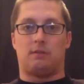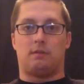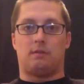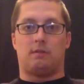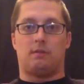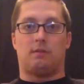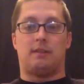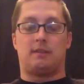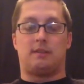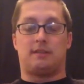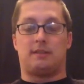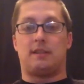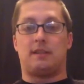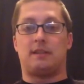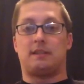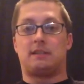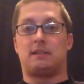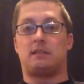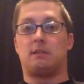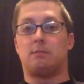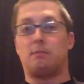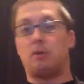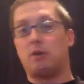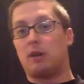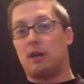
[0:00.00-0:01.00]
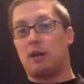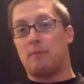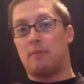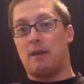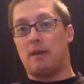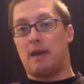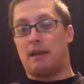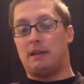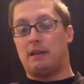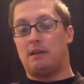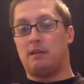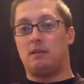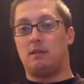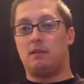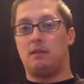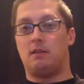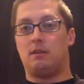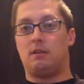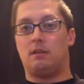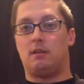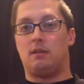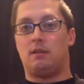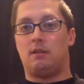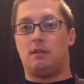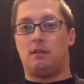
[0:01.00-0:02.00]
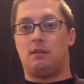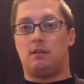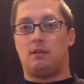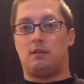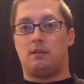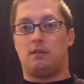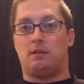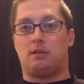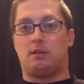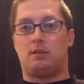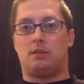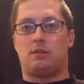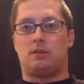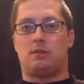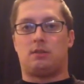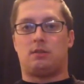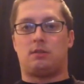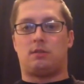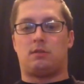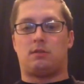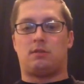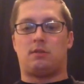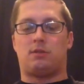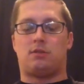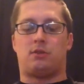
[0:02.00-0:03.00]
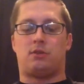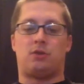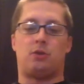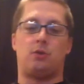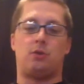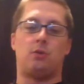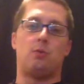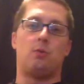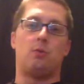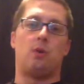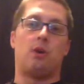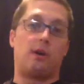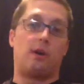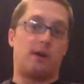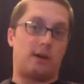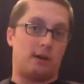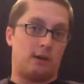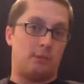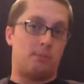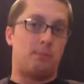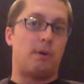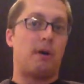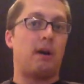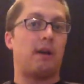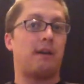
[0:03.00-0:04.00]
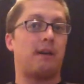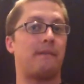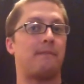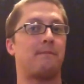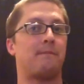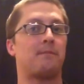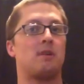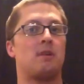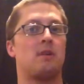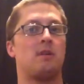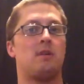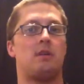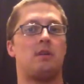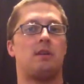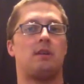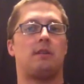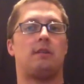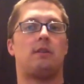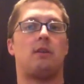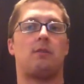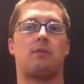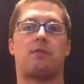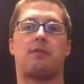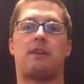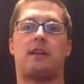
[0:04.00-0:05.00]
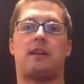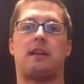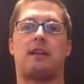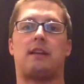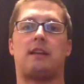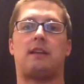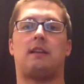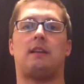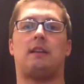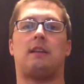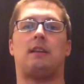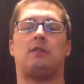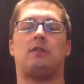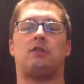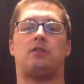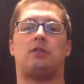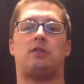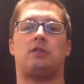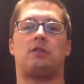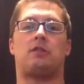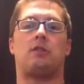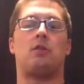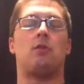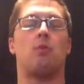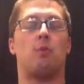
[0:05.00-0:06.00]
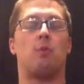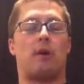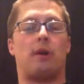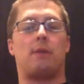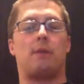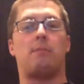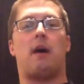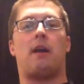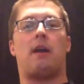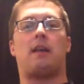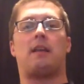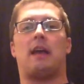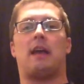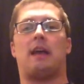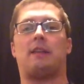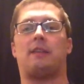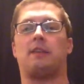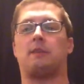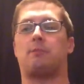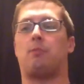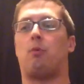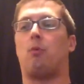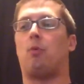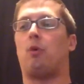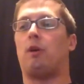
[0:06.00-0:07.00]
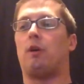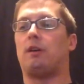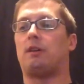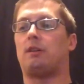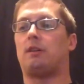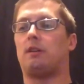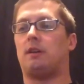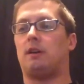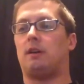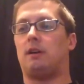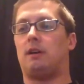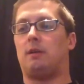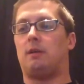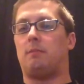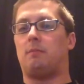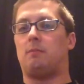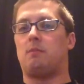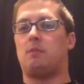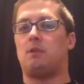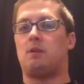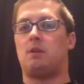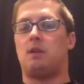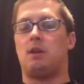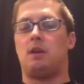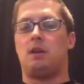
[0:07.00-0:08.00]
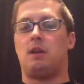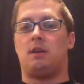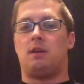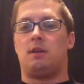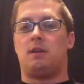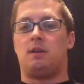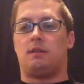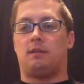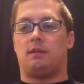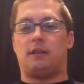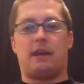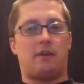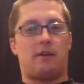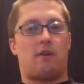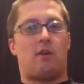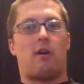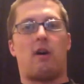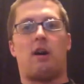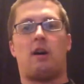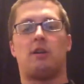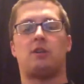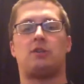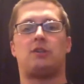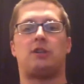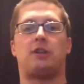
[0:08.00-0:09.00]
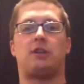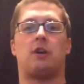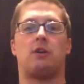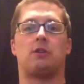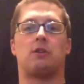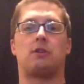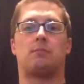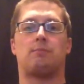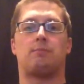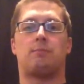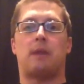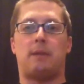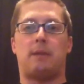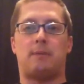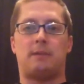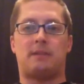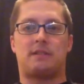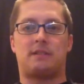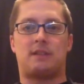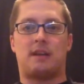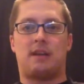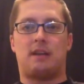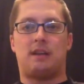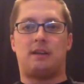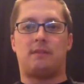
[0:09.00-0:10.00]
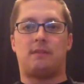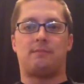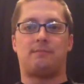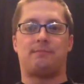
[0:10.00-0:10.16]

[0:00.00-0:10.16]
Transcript: This is the boogeyman to her, but don't think she's too worried about it at this point. Later on, she goes babysitting.